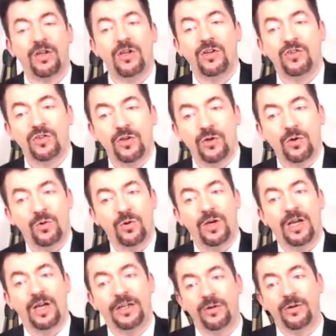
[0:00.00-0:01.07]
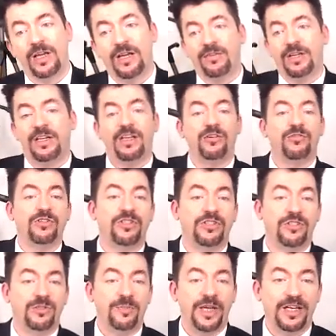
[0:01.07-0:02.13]
So I don't have any interest in
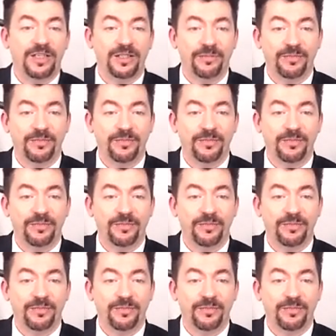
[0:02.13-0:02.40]
debating them